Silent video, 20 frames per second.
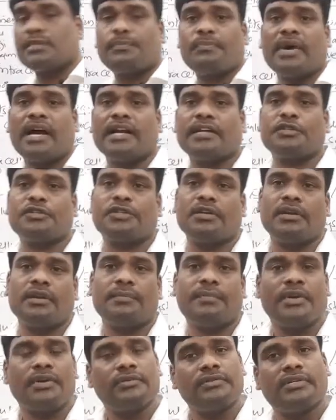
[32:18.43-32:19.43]
part,
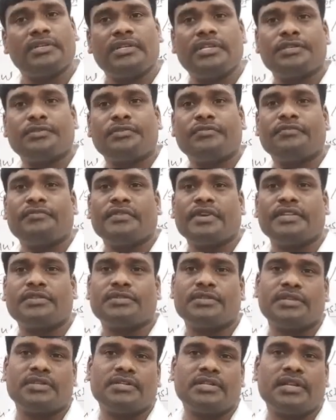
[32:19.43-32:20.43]
children, because it is of
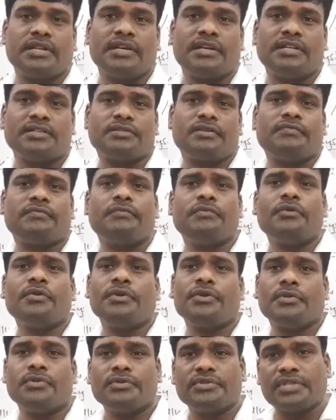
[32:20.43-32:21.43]
vestigial, it is of no
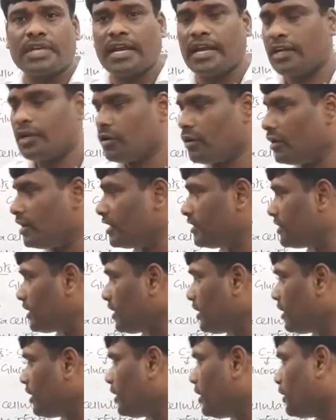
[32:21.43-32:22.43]
use at all in
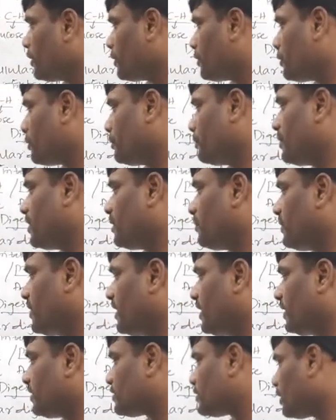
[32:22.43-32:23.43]
the human
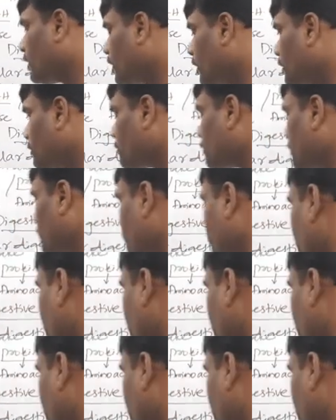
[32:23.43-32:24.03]
beings. So the